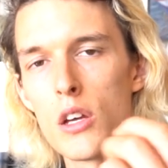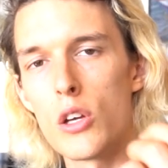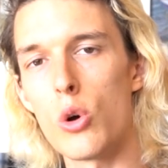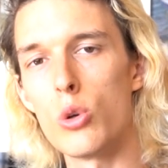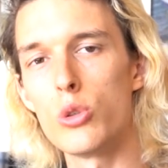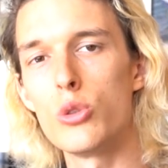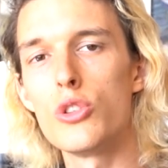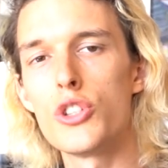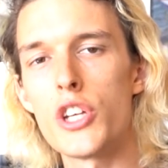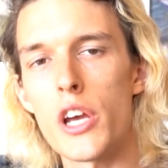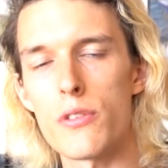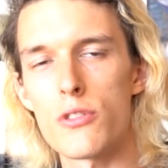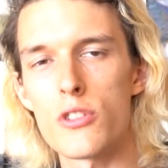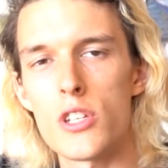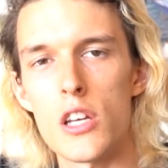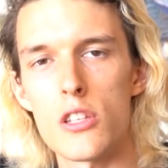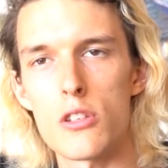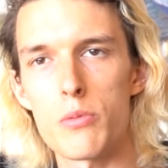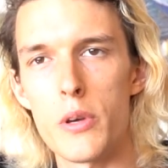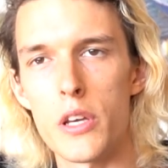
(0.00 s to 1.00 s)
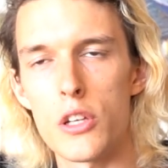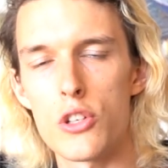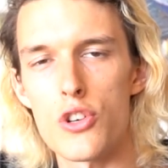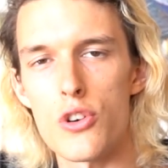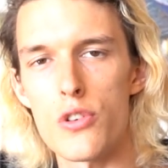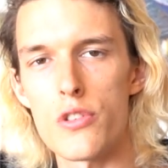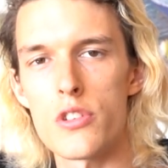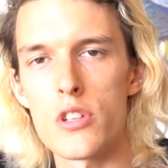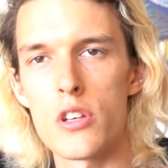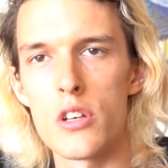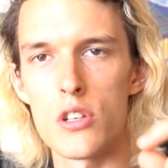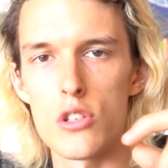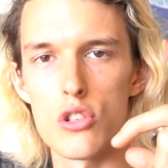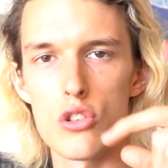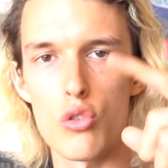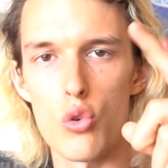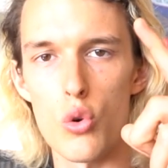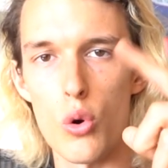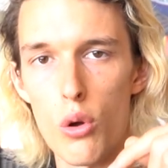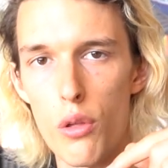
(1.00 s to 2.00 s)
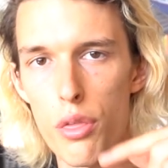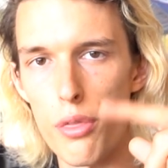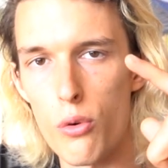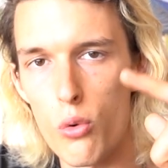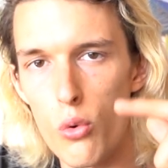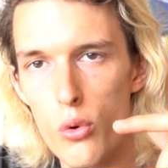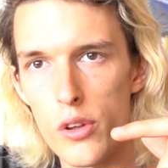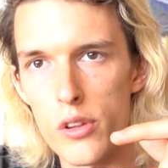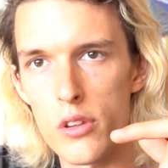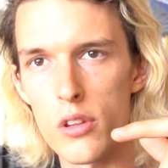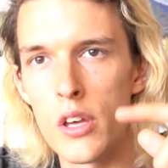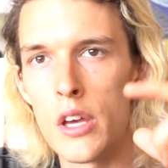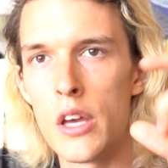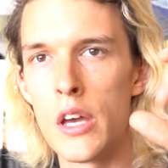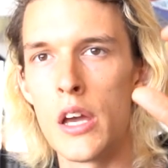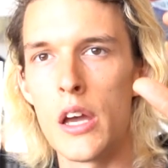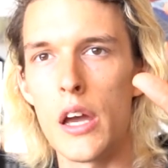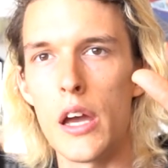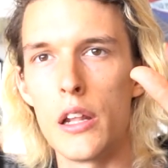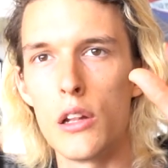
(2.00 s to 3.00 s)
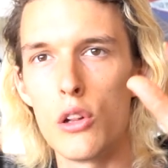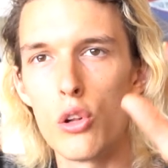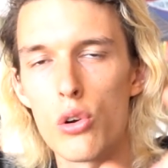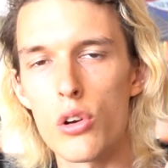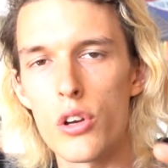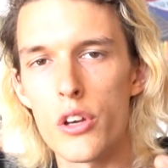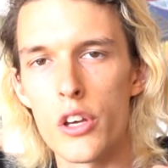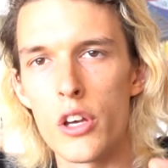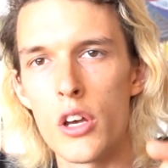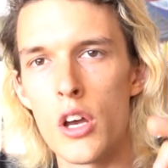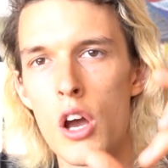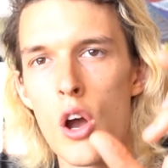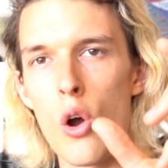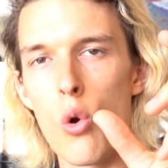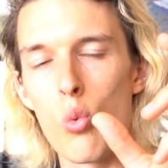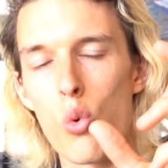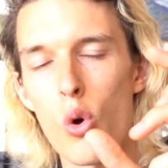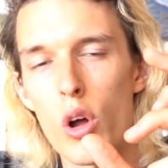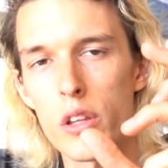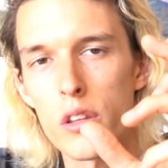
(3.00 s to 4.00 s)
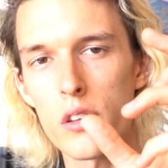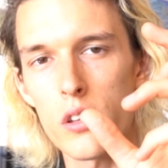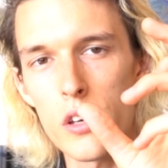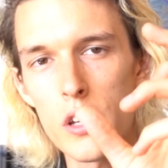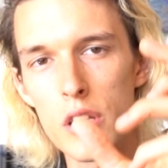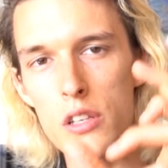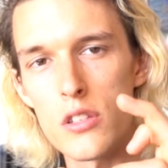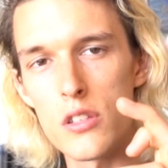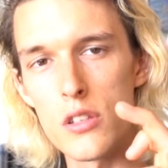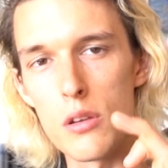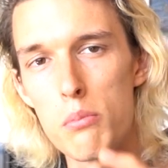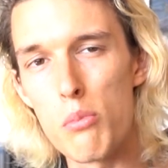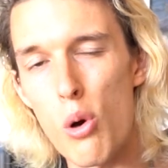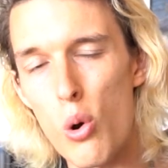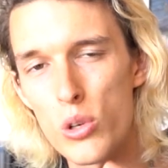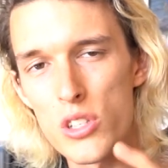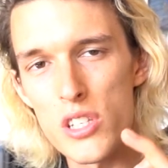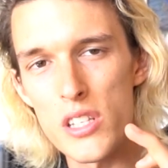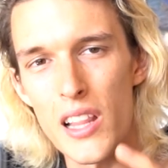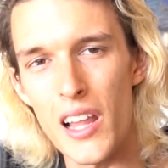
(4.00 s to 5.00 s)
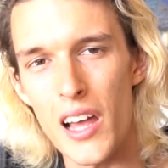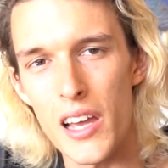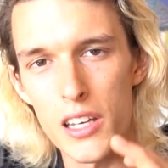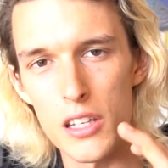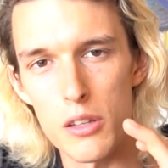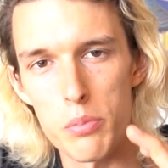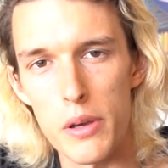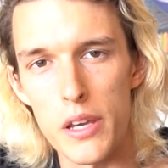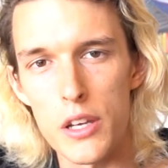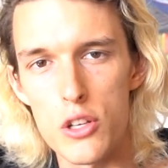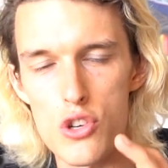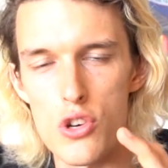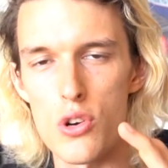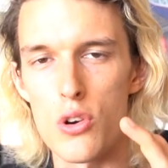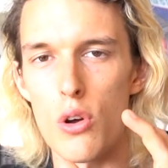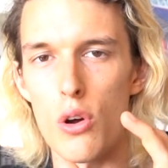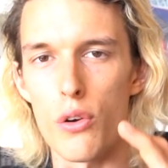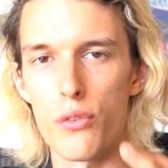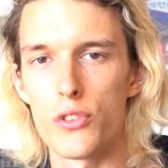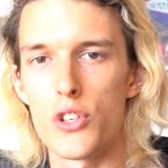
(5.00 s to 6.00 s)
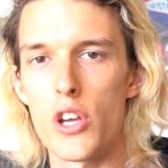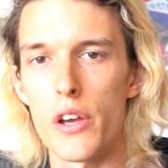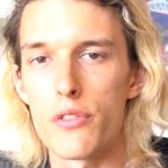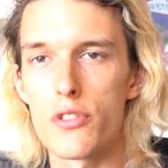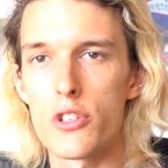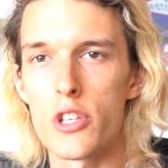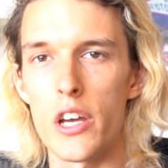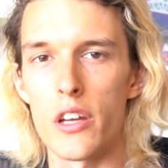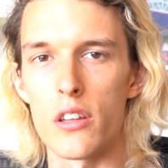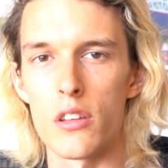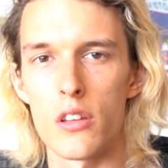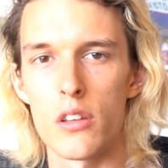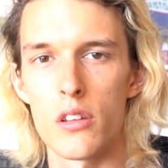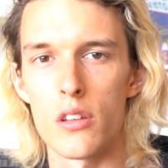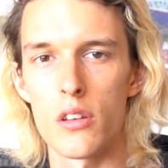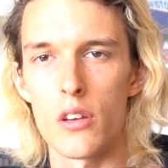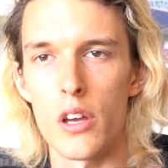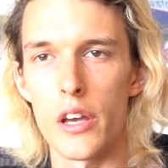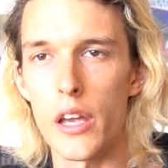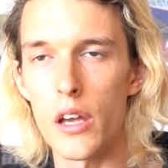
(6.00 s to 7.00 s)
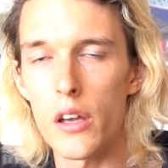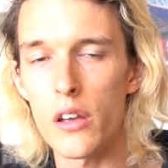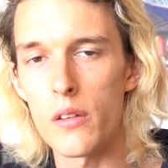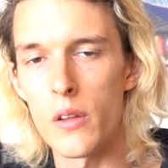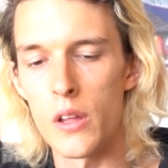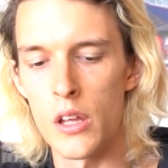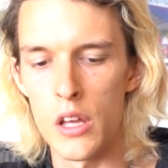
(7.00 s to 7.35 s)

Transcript: Go to Jeff said's pictures, scroll through it, and look what is the most liked picture of Jeff said, okay?